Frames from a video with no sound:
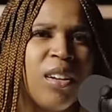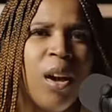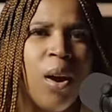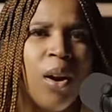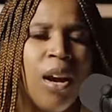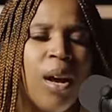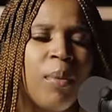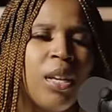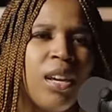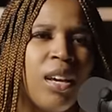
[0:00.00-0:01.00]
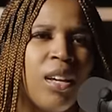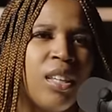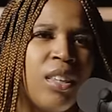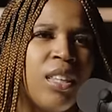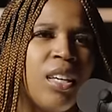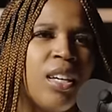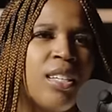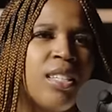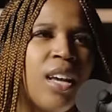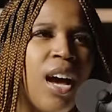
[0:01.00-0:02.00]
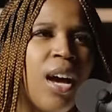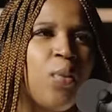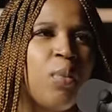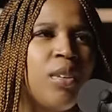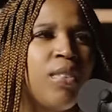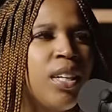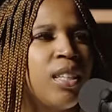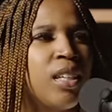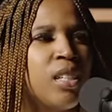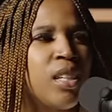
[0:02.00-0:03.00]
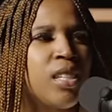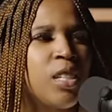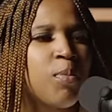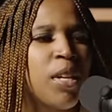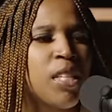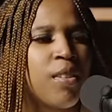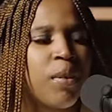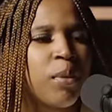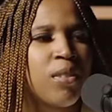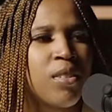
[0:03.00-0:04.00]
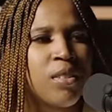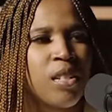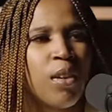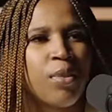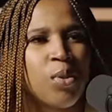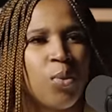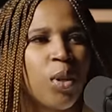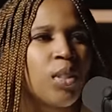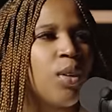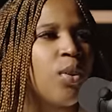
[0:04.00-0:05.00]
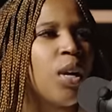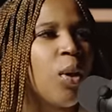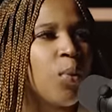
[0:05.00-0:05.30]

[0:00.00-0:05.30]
No, I mean the thing is, I don't believe anything is, is, expensive. I believe stuff is worth it or not